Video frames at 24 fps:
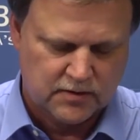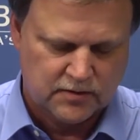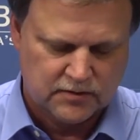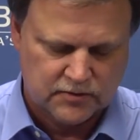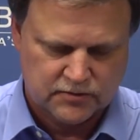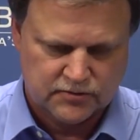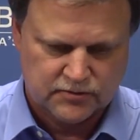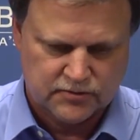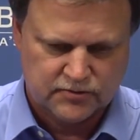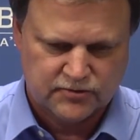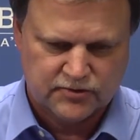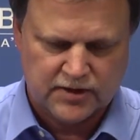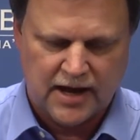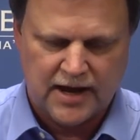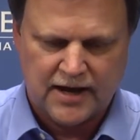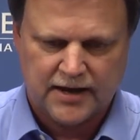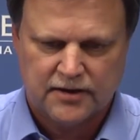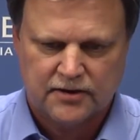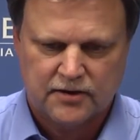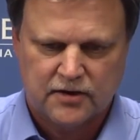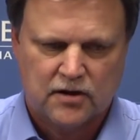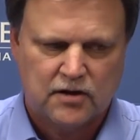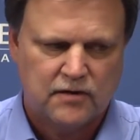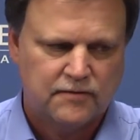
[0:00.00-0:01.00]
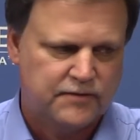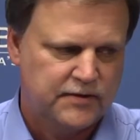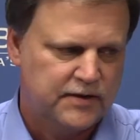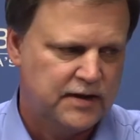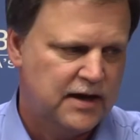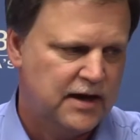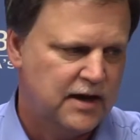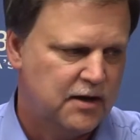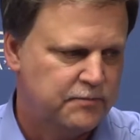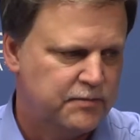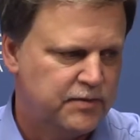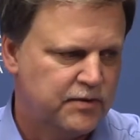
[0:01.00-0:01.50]
sagging off and
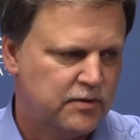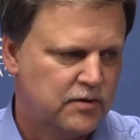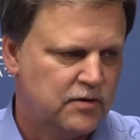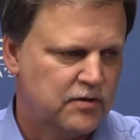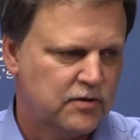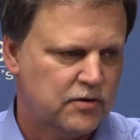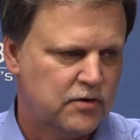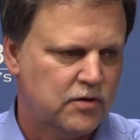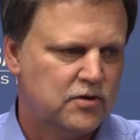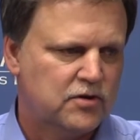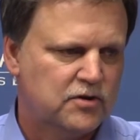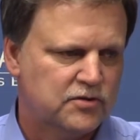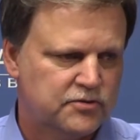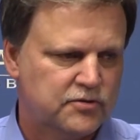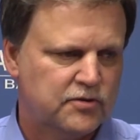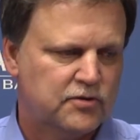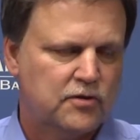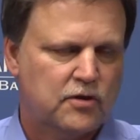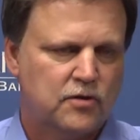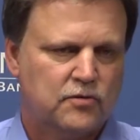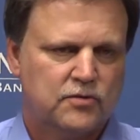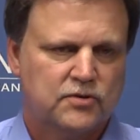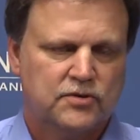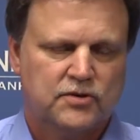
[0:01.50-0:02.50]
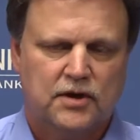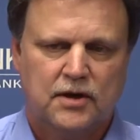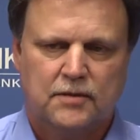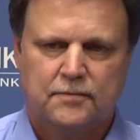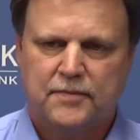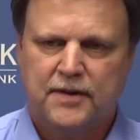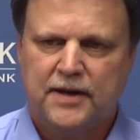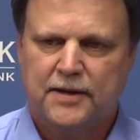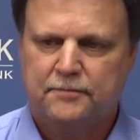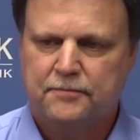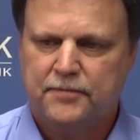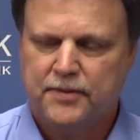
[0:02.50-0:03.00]
helping our guards over
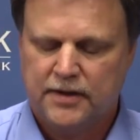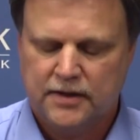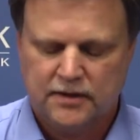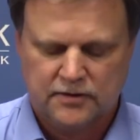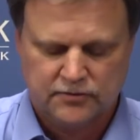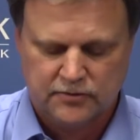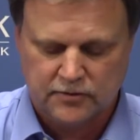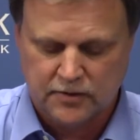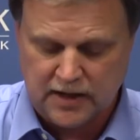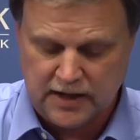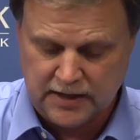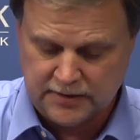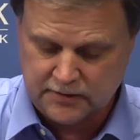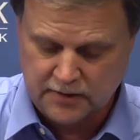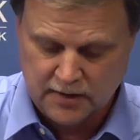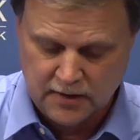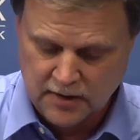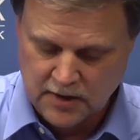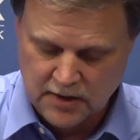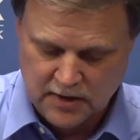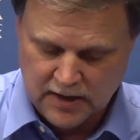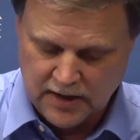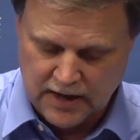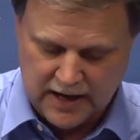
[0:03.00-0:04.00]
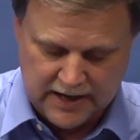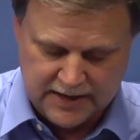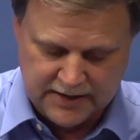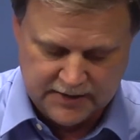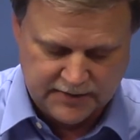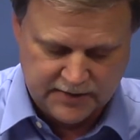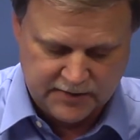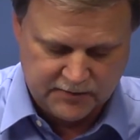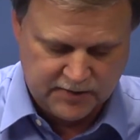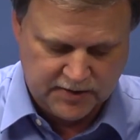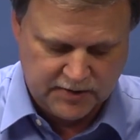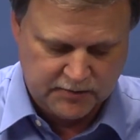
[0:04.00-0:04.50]
top that pick. So I didn't
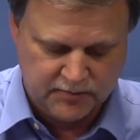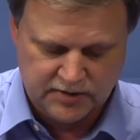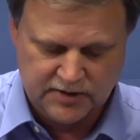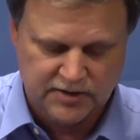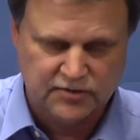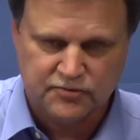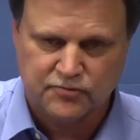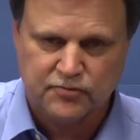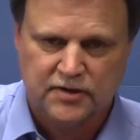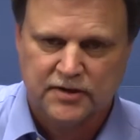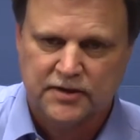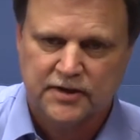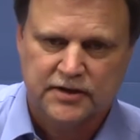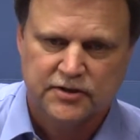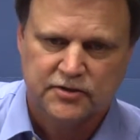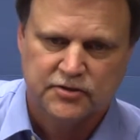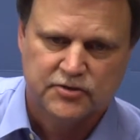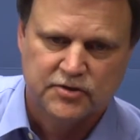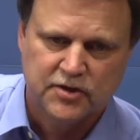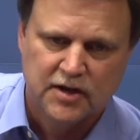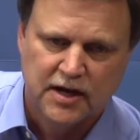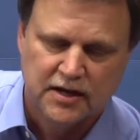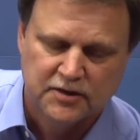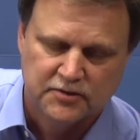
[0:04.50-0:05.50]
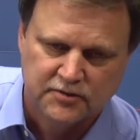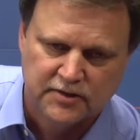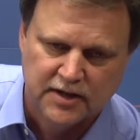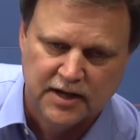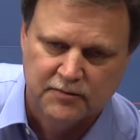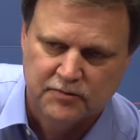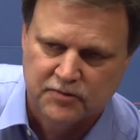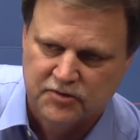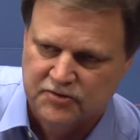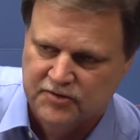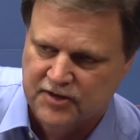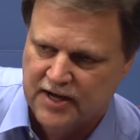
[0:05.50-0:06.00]
think we just wasn't hitting shots. They
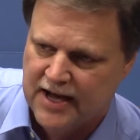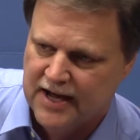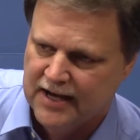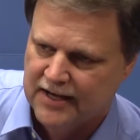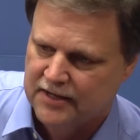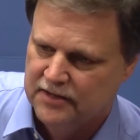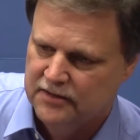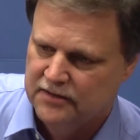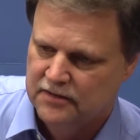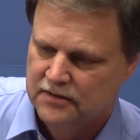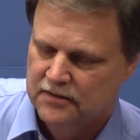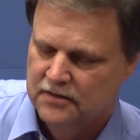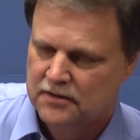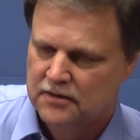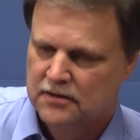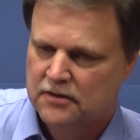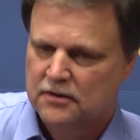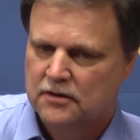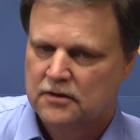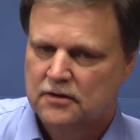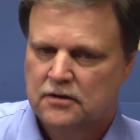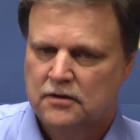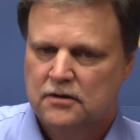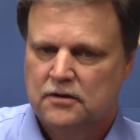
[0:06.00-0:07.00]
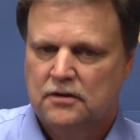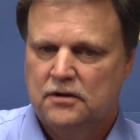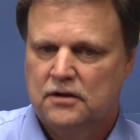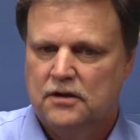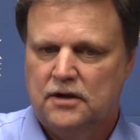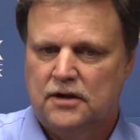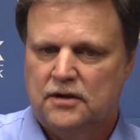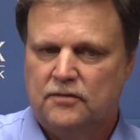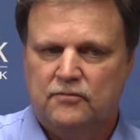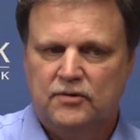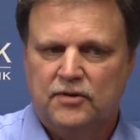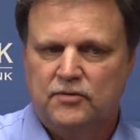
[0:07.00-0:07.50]
were sagging,
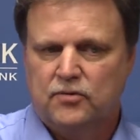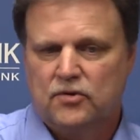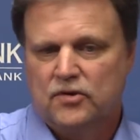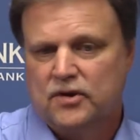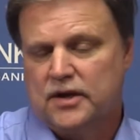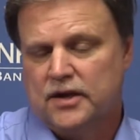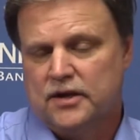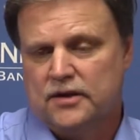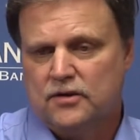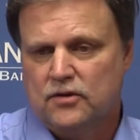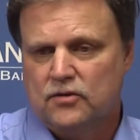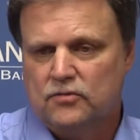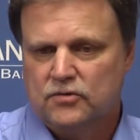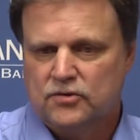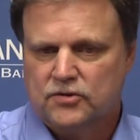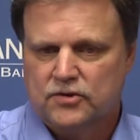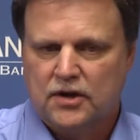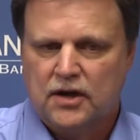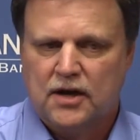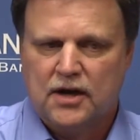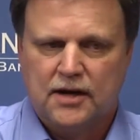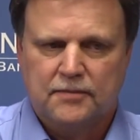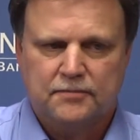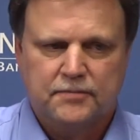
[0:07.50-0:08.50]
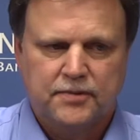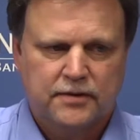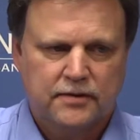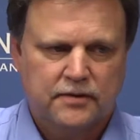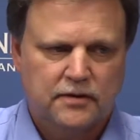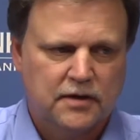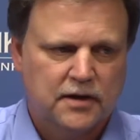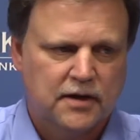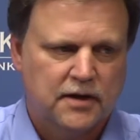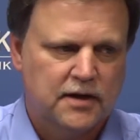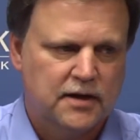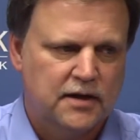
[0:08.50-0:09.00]
and we weren't hitting over top.
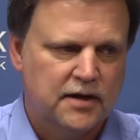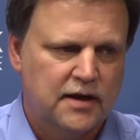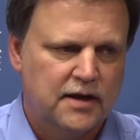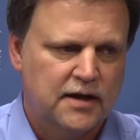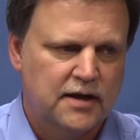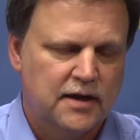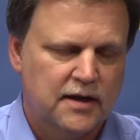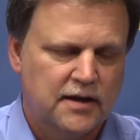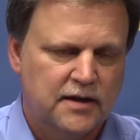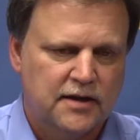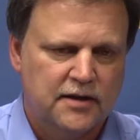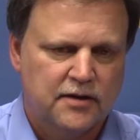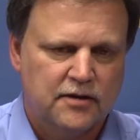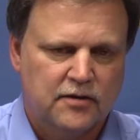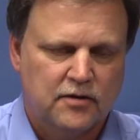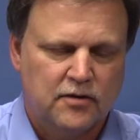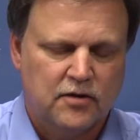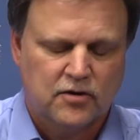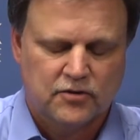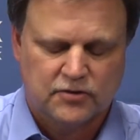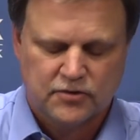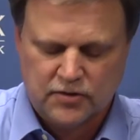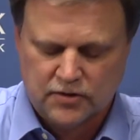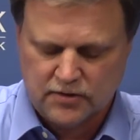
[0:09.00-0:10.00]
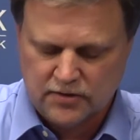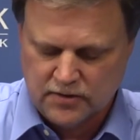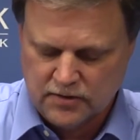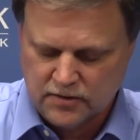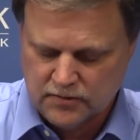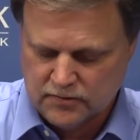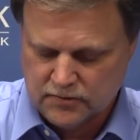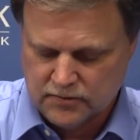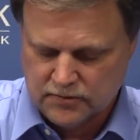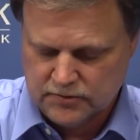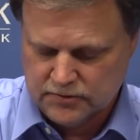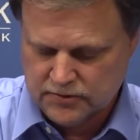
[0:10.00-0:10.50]
And then our
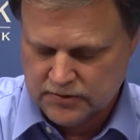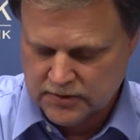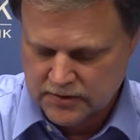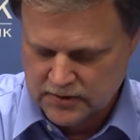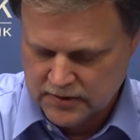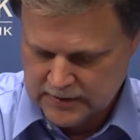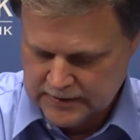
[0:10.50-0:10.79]
turnovers,